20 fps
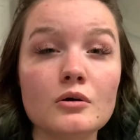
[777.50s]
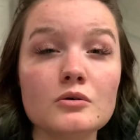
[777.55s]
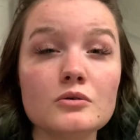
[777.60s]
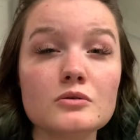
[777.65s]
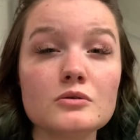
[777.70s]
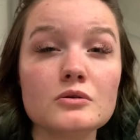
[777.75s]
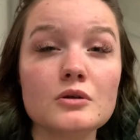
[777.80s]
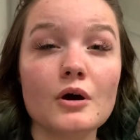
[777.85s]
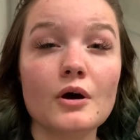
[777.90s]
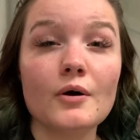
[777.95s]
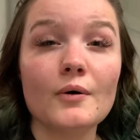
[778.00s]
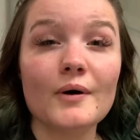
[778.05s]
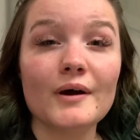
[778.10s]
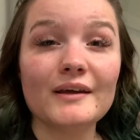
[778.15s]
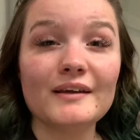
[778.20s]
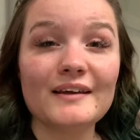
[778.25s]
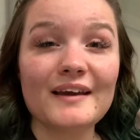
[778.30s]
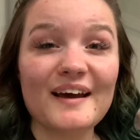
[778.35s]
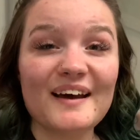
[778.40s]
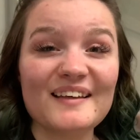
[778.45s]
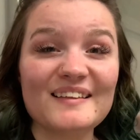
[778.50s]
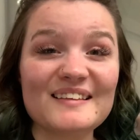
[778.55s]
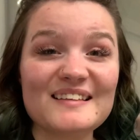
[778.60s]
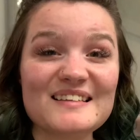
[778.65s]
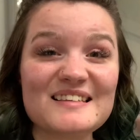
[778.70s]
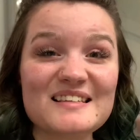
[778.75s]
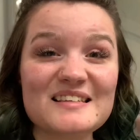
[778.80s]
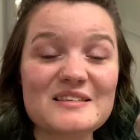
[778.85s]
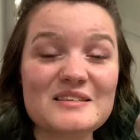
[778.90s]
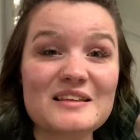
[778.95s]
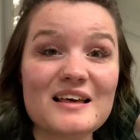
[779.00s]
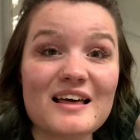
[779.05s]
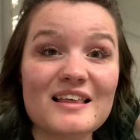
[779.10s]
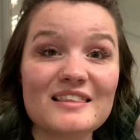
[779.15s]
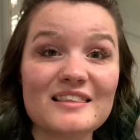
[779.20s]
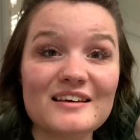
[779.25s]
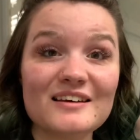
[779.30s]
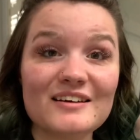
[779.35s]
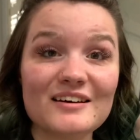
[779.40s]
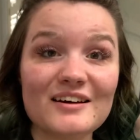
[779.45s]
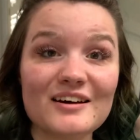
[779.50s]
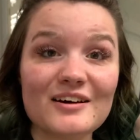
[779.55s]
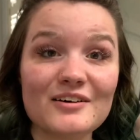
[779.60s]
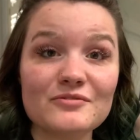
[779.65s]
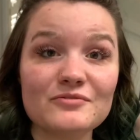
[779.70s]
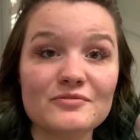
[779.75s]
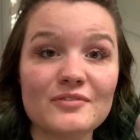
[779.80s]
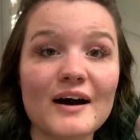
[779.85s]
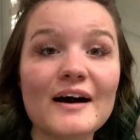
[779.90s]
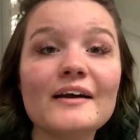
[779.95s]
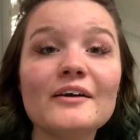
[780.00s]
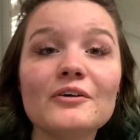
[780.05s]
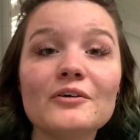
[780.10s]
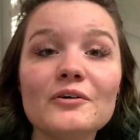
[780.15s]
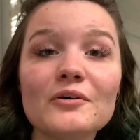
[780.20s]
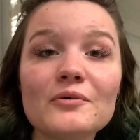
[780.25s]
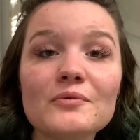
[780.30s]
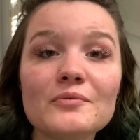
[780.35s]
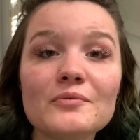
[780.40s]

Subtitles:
So yeah, this is the final